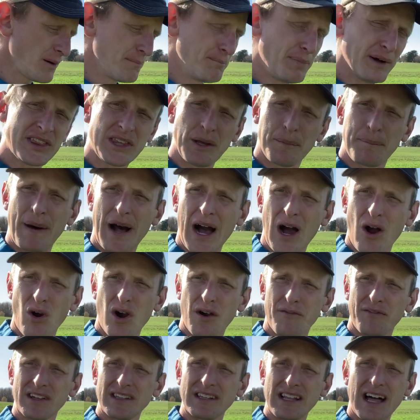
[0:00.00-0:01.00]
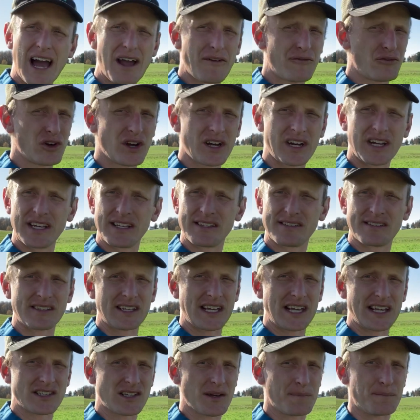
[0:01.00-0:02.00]
But the power of a live root is
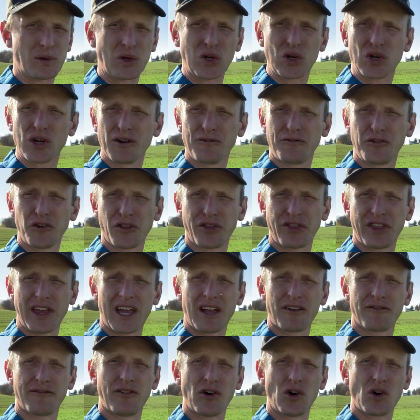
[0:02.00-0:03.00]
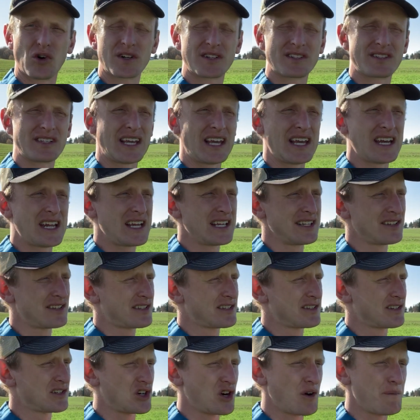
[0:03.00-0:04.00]
a beautiful thing, folks. It
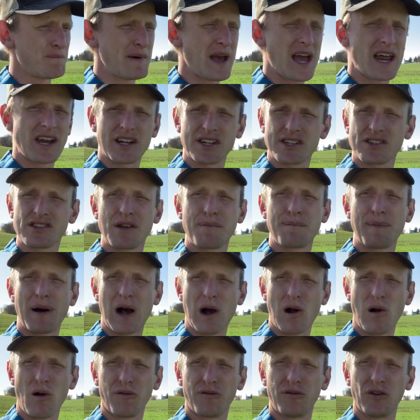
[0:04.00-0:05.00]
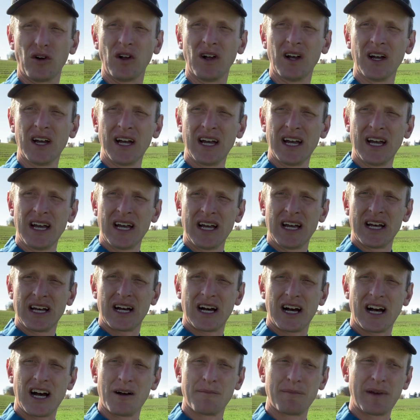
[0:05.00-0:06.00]
is tremendously powerful.
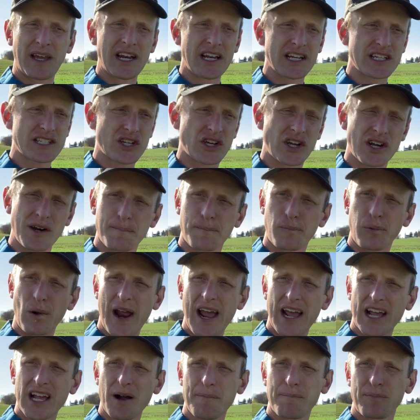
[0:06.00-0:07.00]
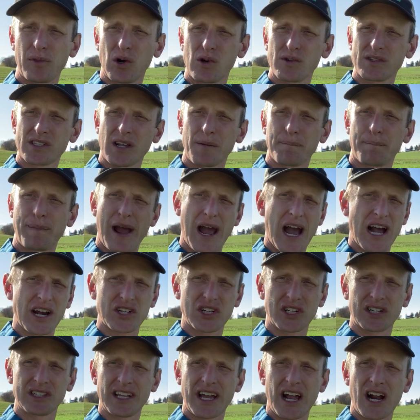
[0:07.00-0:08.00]
It is going to break up those
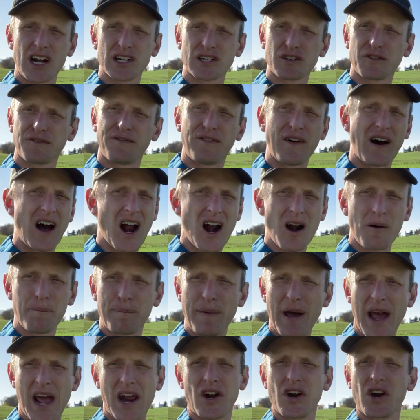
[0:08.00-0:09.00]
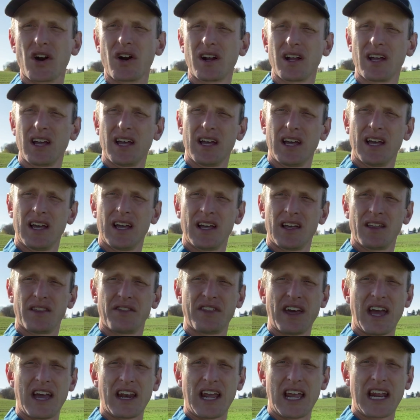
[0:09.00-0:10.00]
compaction layers far better
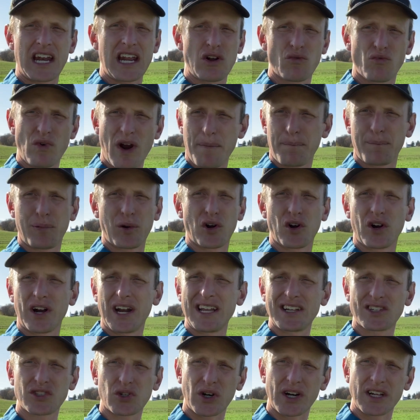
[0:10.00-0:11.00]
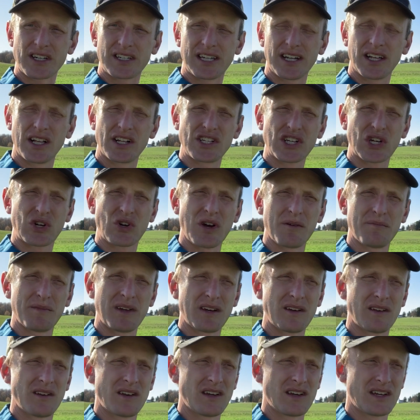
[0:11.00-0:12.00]
than any ripper or any sort of tillage
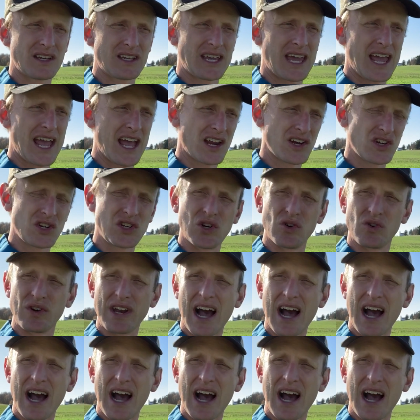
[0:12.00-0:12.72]
equipment can do.